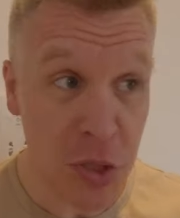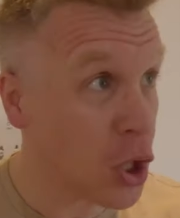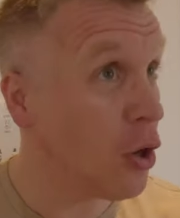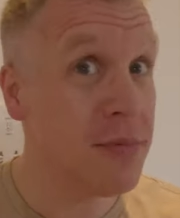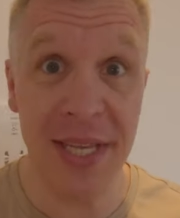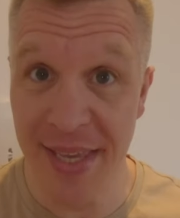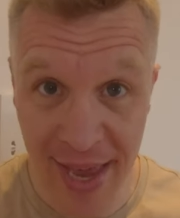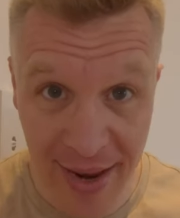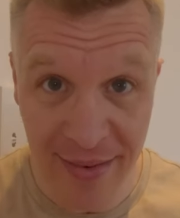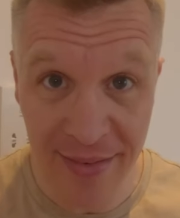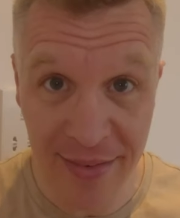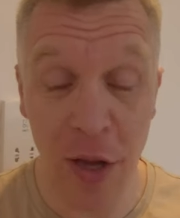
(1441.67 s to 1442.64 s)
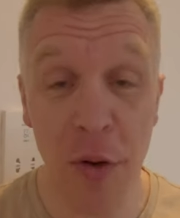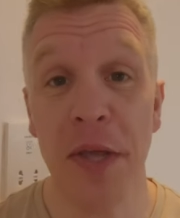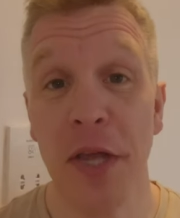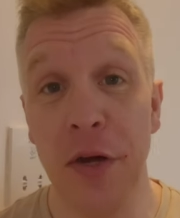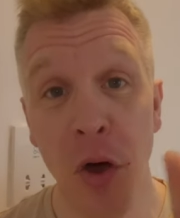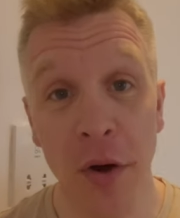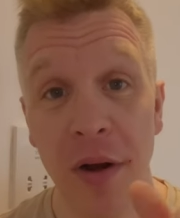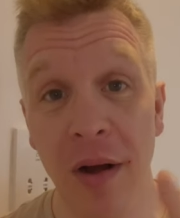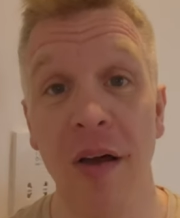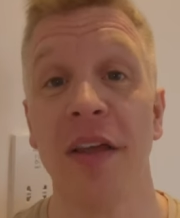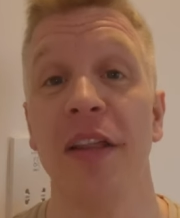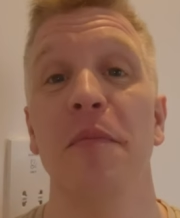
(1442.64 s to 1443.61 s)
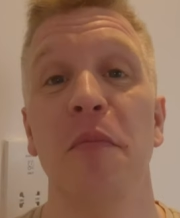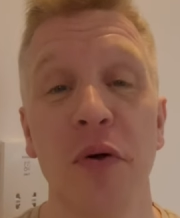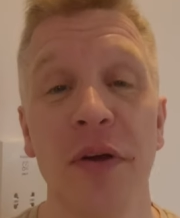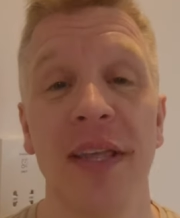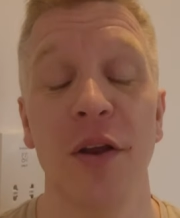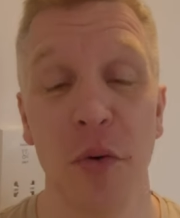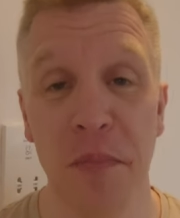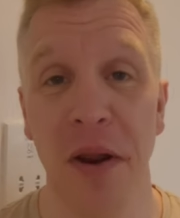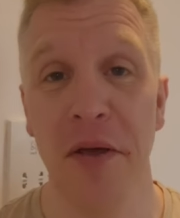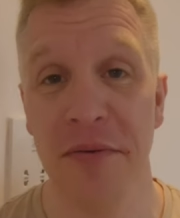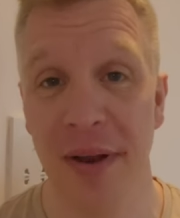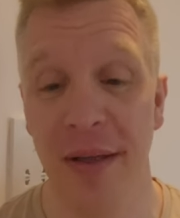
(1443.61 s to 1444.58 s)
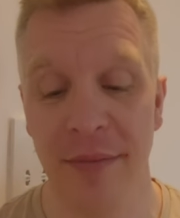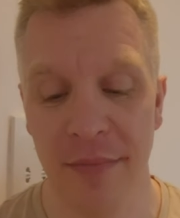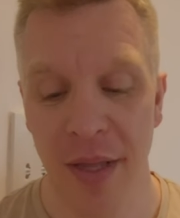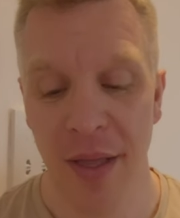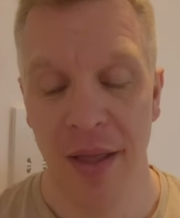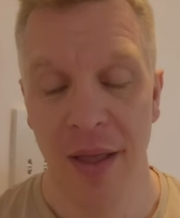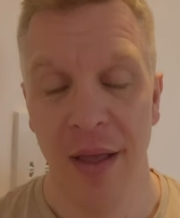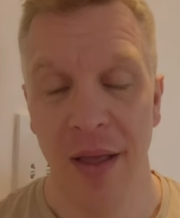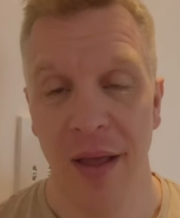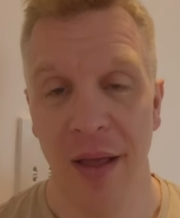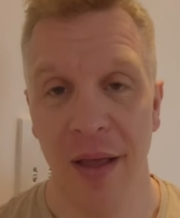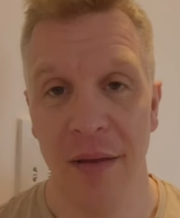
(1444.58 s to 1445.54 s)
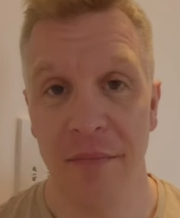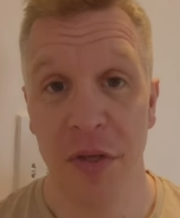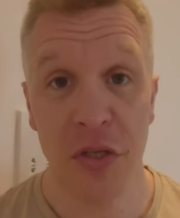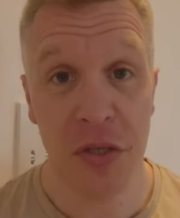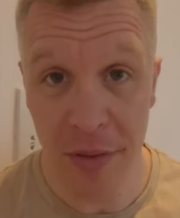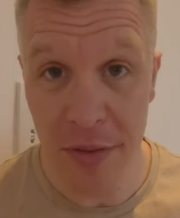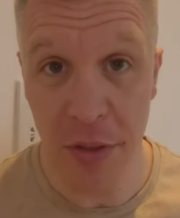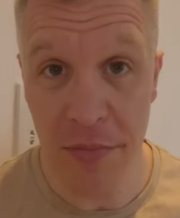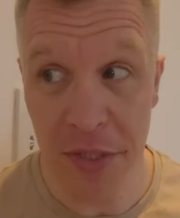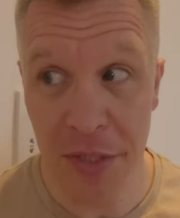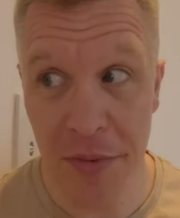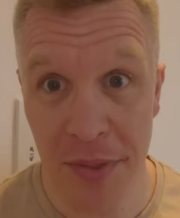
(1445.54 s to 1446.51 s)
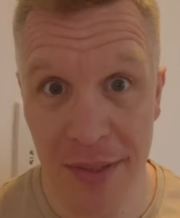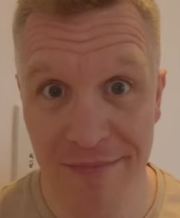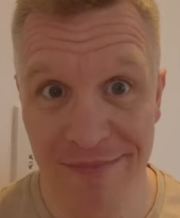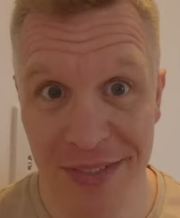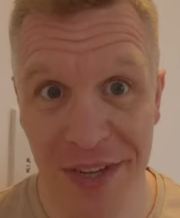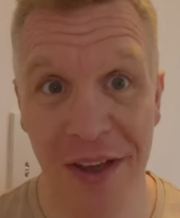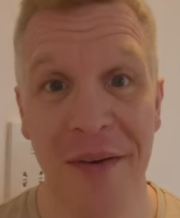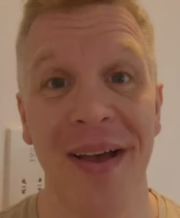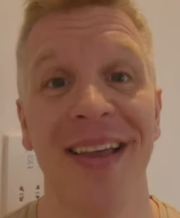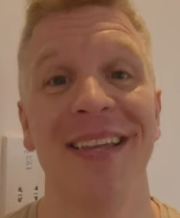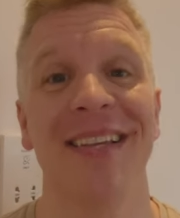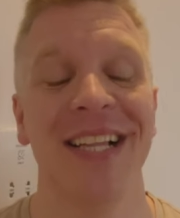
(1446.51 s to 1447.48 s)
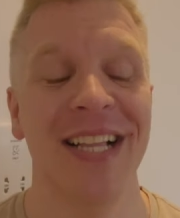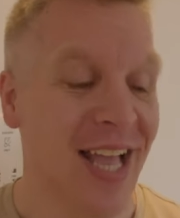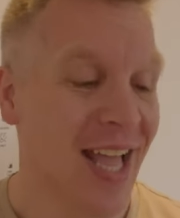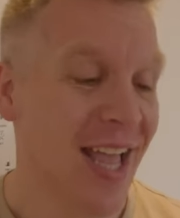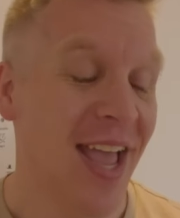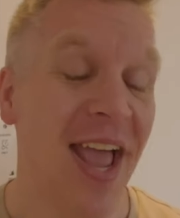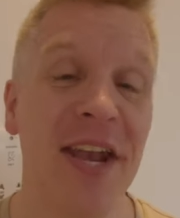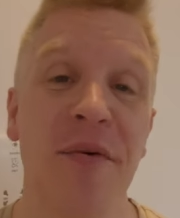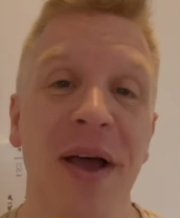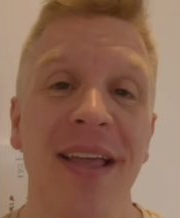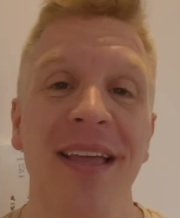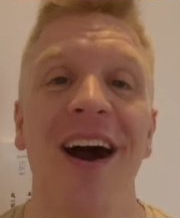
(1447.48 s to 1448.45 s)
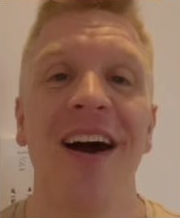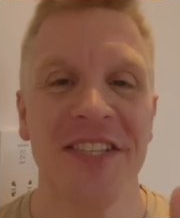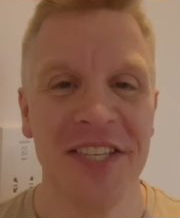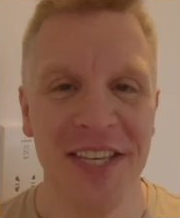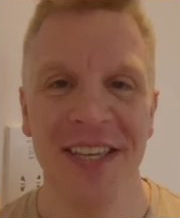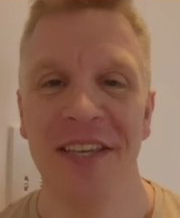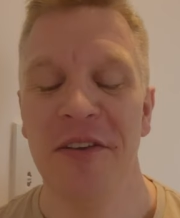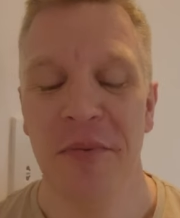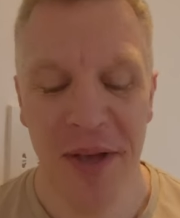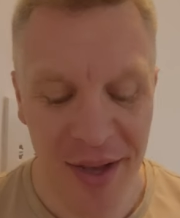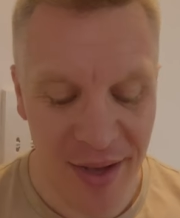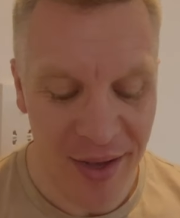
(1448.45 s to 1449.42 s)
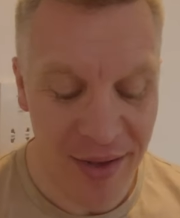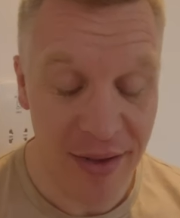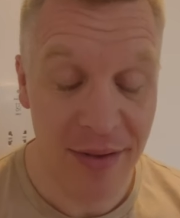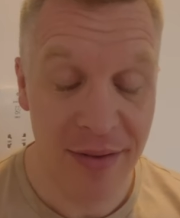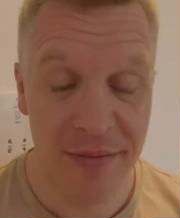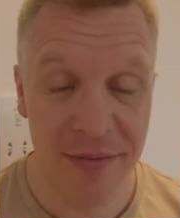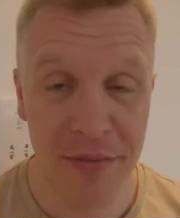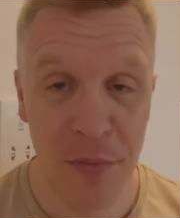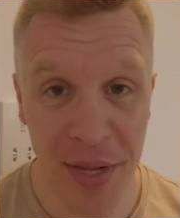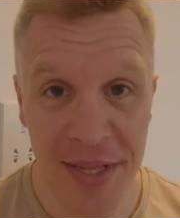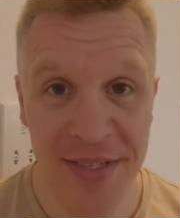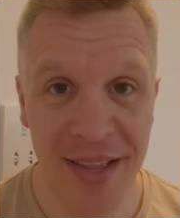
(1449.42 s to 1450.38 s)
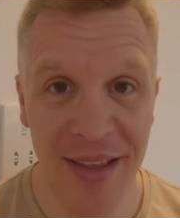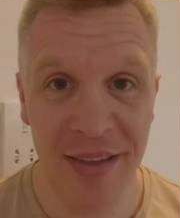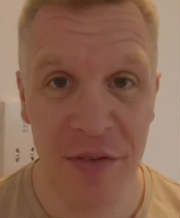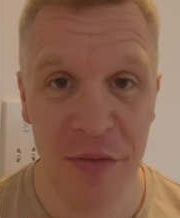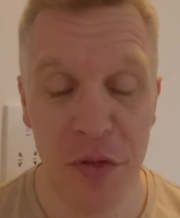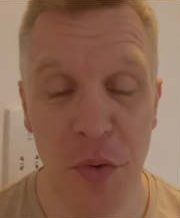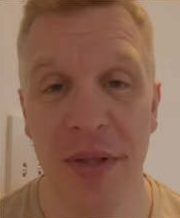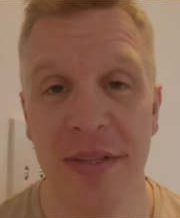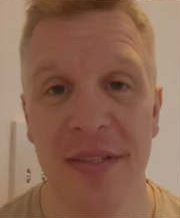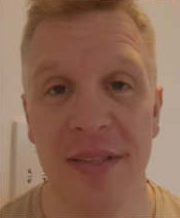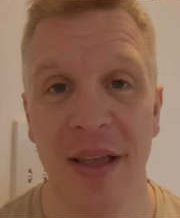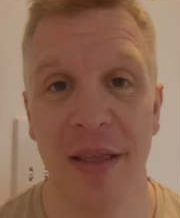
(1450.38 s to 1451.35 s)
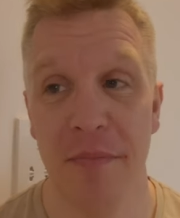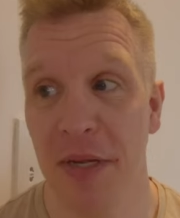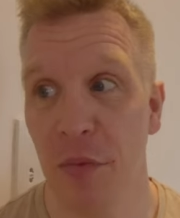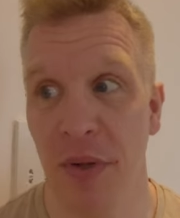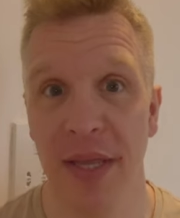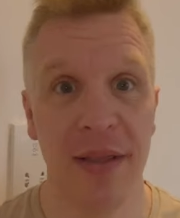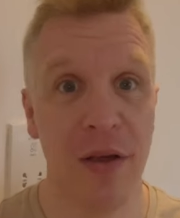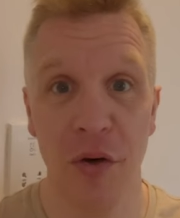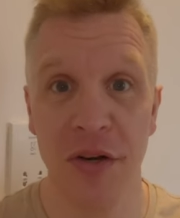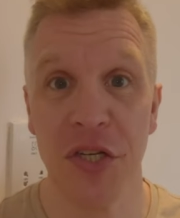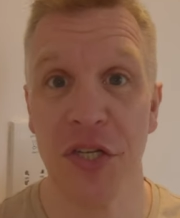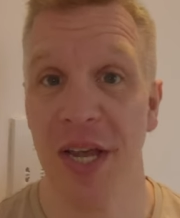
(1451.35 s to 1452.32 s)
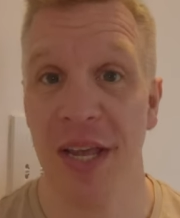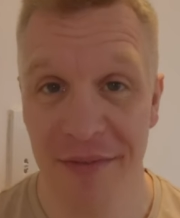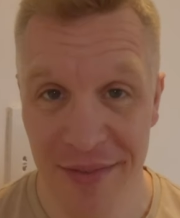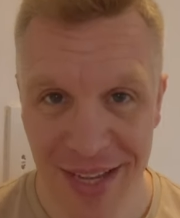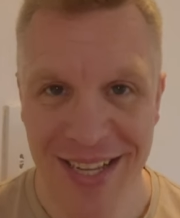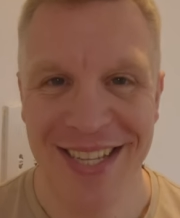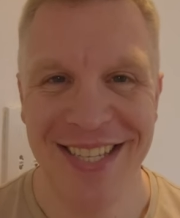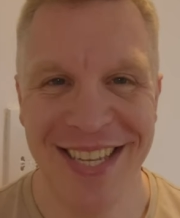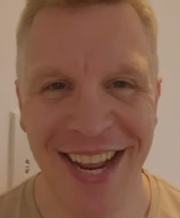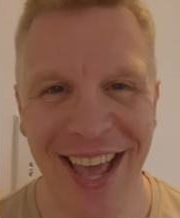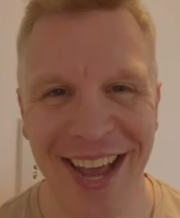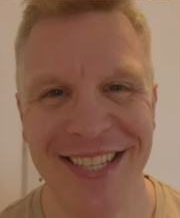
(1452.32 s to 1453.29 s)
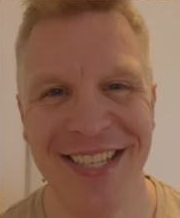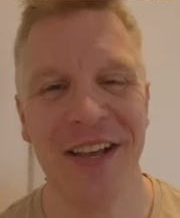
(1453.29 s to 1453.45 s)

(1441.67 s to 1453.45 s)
my times again. It'll be a 9 o'clock in the morning upload now um, because I've got time to do it. So uh, anyway, I'll see you uh, Wednesday for the Wednesday midweek kind of shave. See you later.